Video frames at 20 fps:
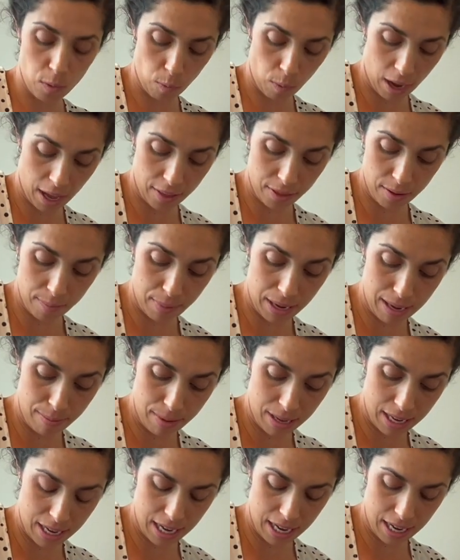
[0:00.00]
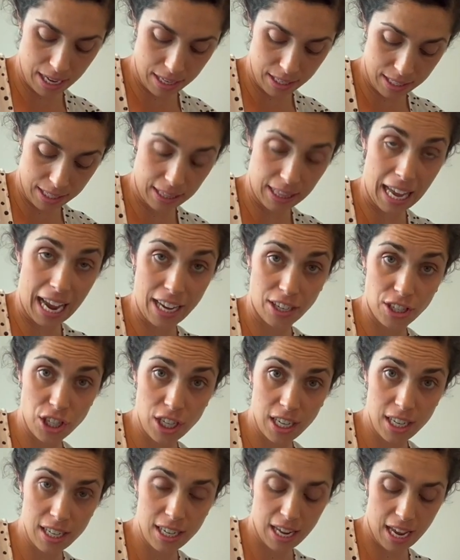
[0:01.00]
while the baby is
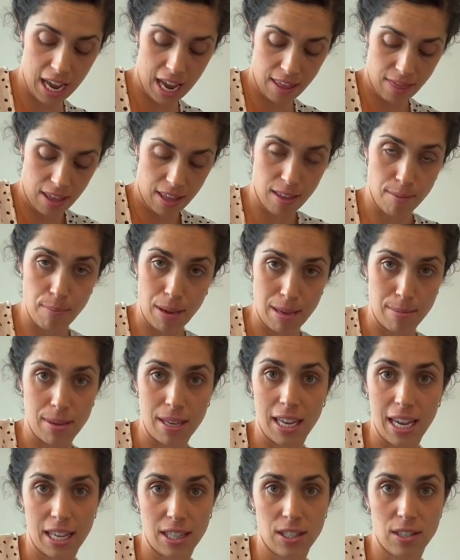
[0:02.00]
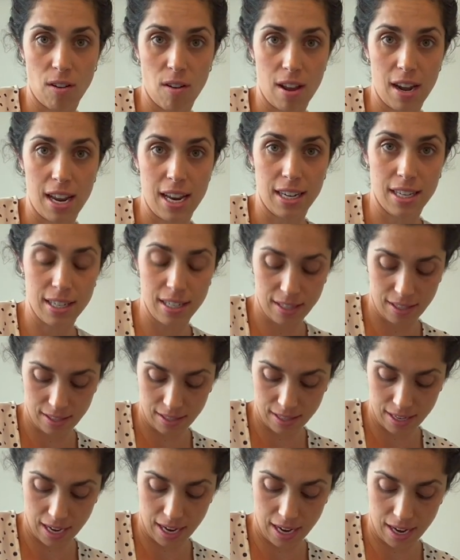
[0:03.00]
latching, and then the baby gets on it
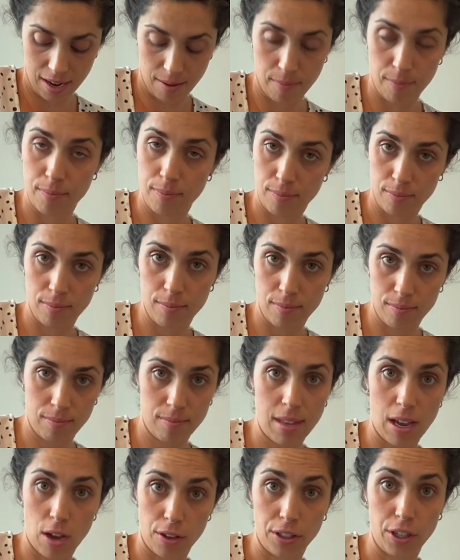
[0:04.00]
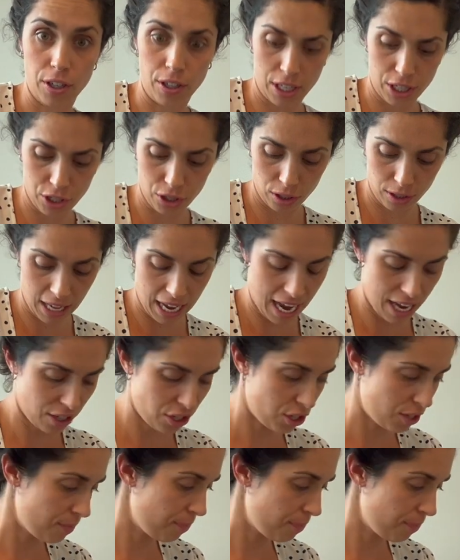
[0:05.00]
on their initial latch.